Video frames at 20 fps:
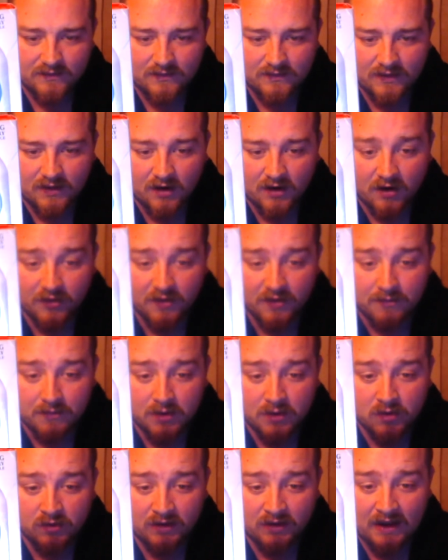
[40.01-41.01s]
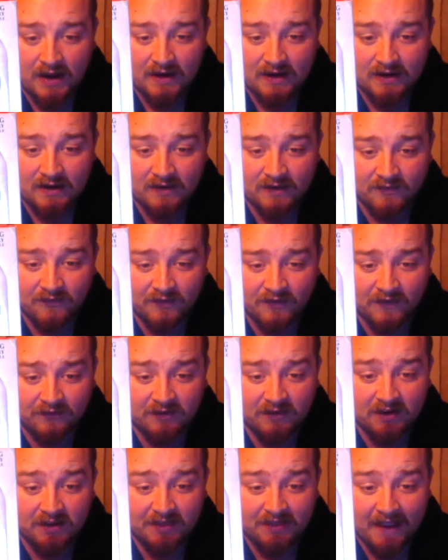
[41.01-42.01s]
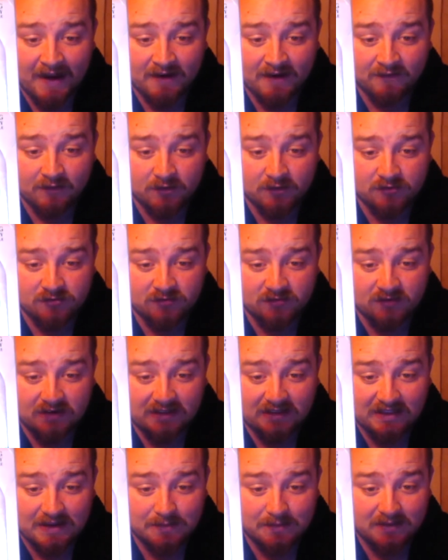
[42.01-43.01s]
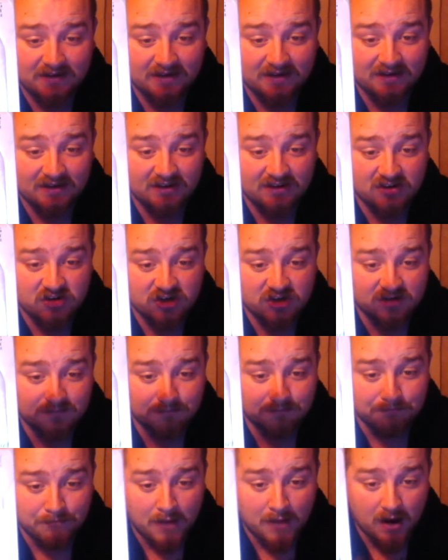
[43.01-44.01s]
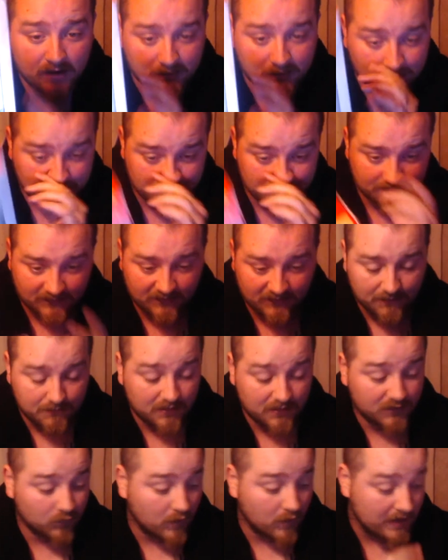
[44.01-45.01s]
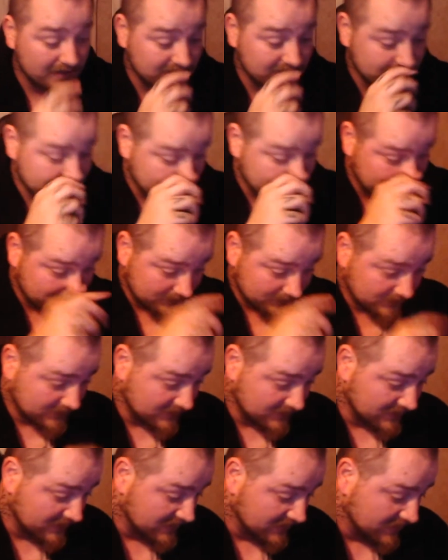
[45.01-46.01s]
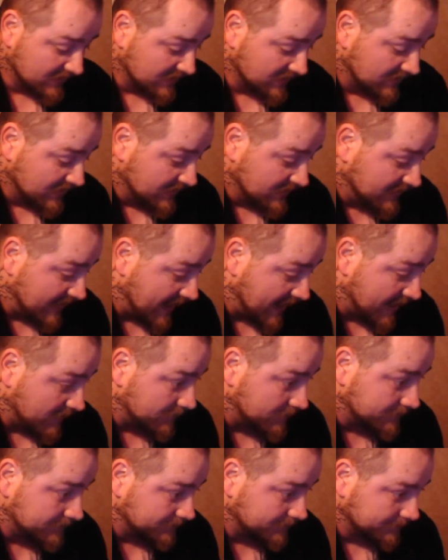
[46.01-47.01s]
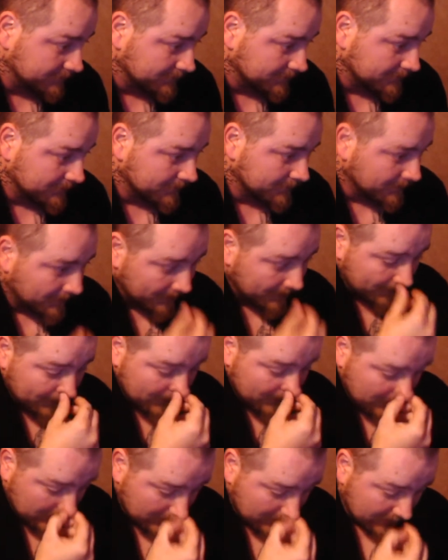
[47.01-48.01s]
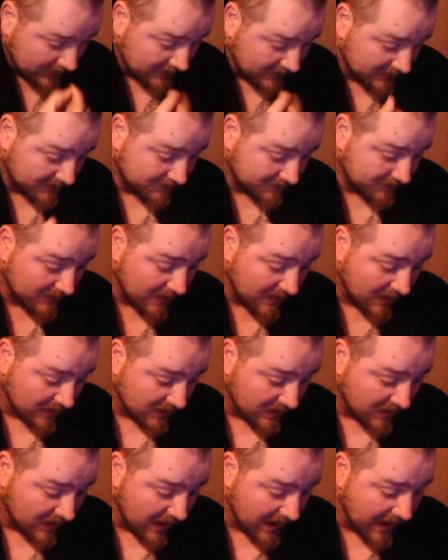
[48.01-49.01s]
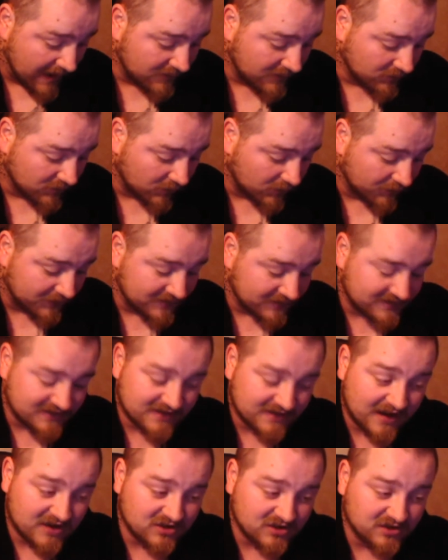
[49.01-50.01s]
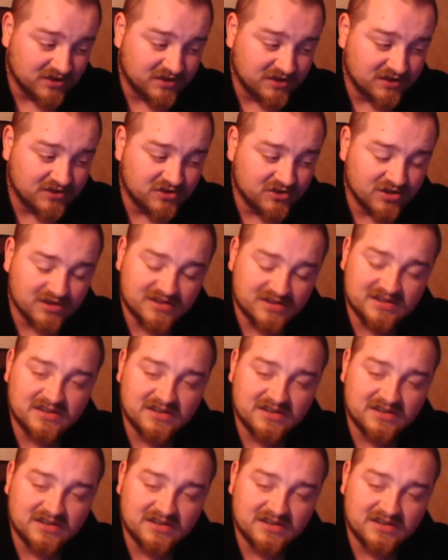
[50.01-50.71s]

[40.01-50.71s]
On the Moon Landing 50th Anniversary Limited Edition bottle from Budweiser. Now, I don't know if this is actually just